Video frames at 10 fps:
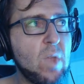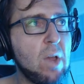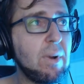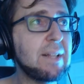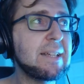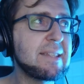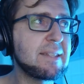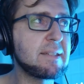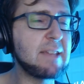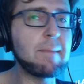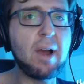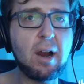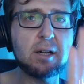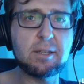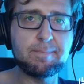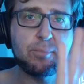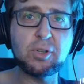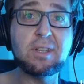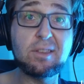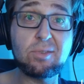Well, it's the same heart
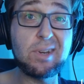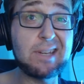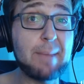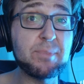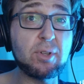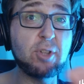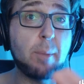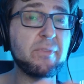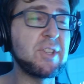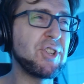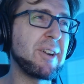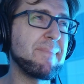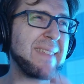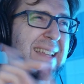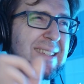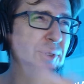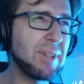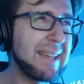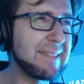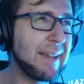printed three times on top of each other. That's
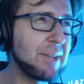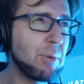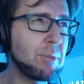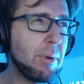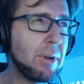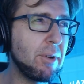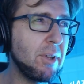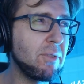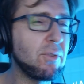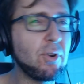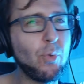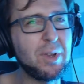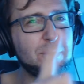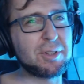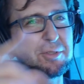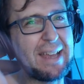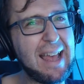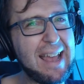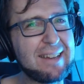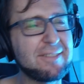not exactly what we were going for. We want to
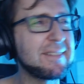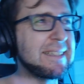kind of,